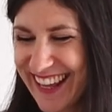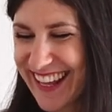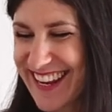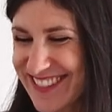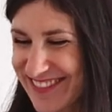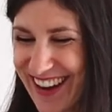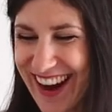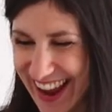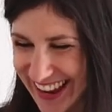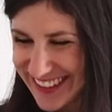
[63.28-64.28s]
That's
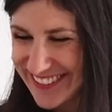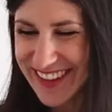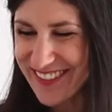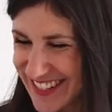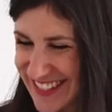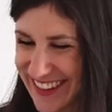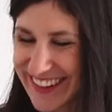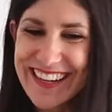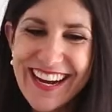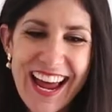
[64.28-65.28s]
right, you love it
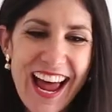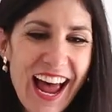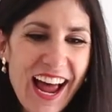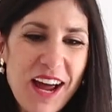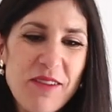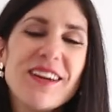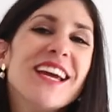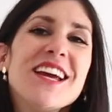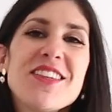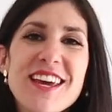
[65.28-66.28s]
too. Um,
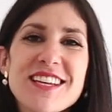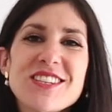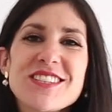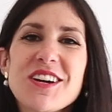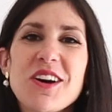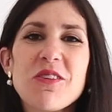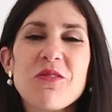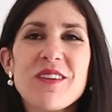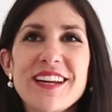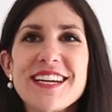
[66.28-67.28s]
she has just
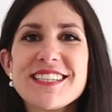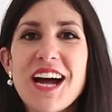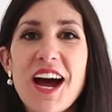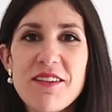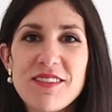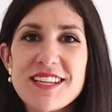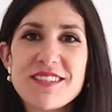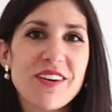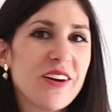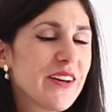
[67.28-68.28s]
got really
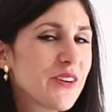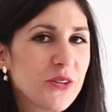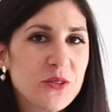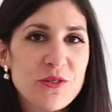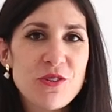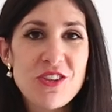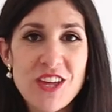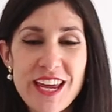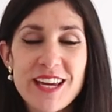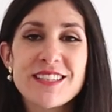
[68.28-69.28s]
timeless, very cool,
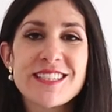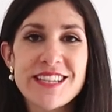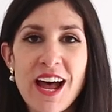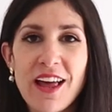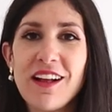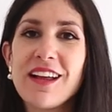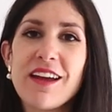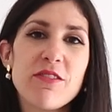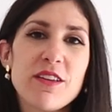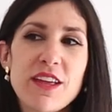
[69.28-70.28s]
chic style.
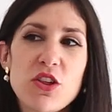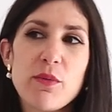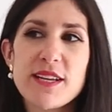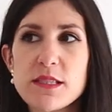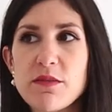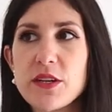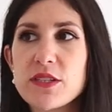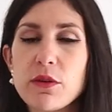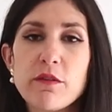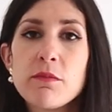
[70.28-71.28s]
Everything she wears is very
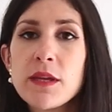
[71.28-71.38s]
sort of